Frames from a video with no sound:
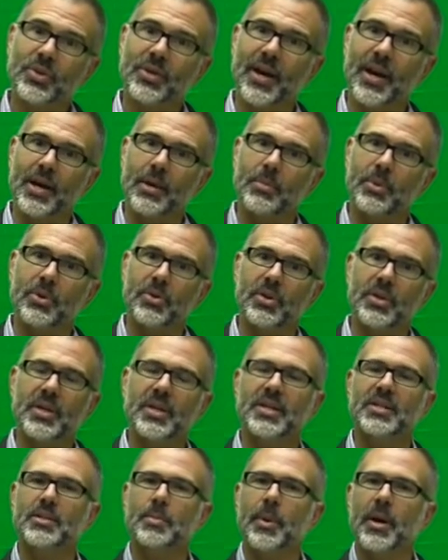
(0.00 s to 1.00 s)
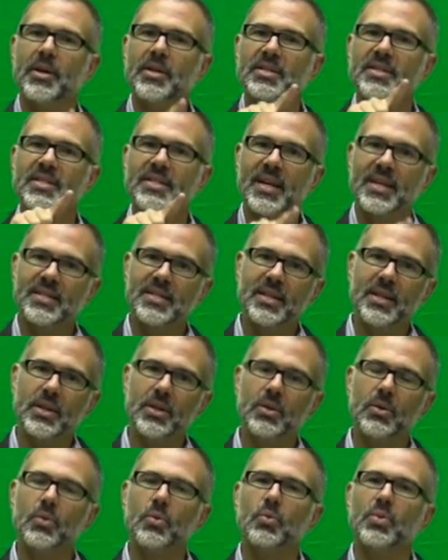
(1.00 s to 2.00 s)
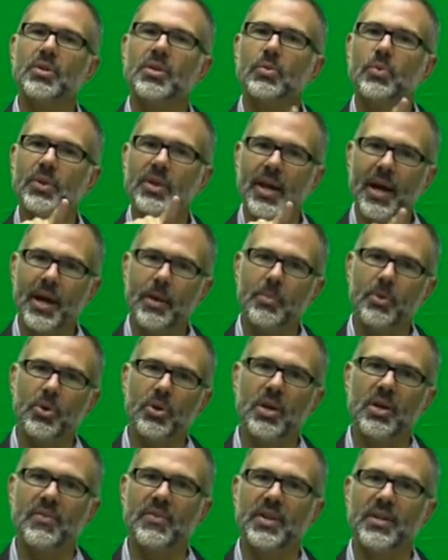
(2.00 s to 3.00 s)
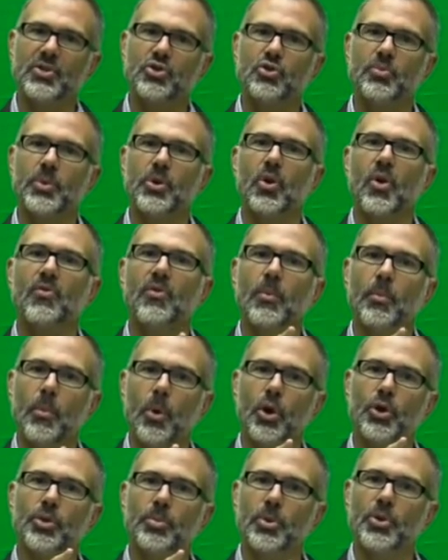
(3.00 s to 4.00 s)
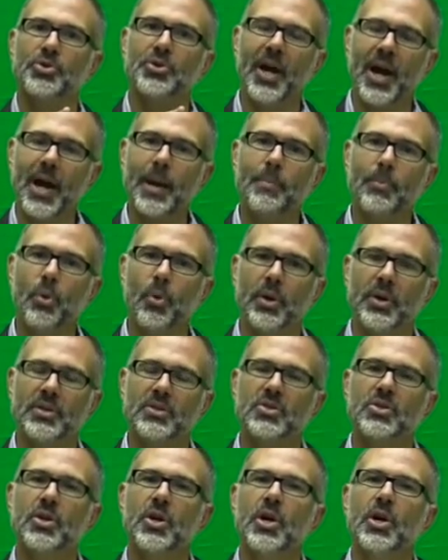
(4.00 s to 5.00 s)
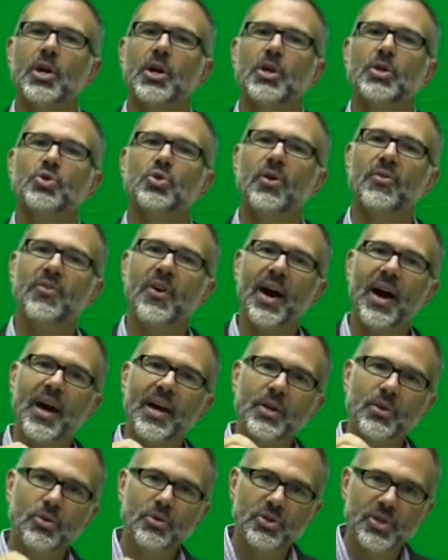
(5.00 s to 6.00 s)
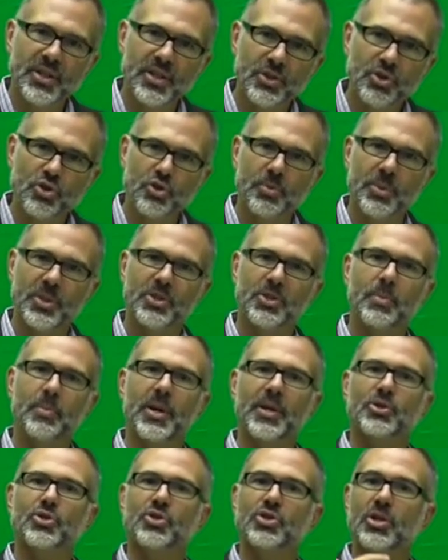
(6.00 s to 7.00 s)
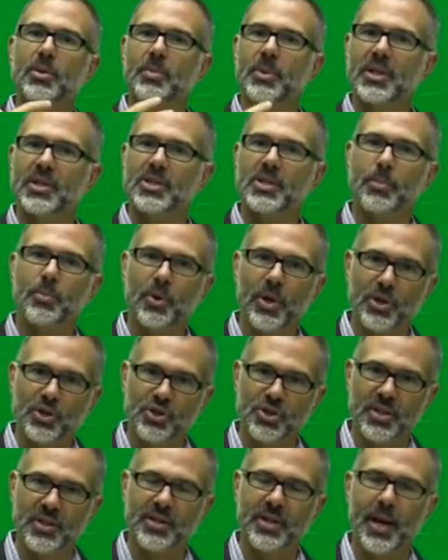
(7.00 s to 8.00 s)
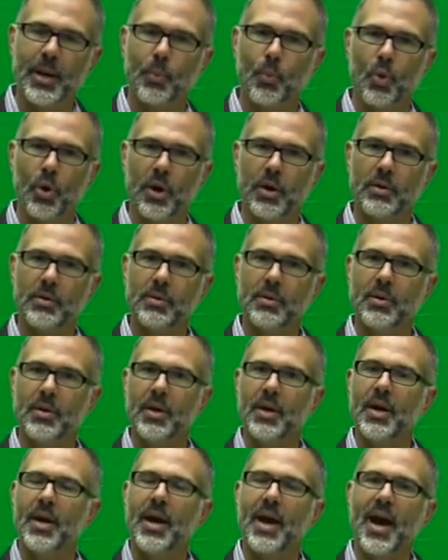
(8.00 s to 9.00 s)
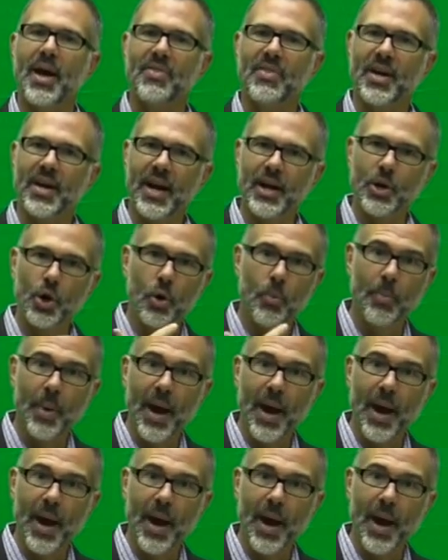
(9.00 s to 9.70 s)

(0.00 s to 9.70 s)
reliability is about assessing the reliability of an instrument over multiple time points. So if I use an instrument to measure somebody's depression at time 1, and then I go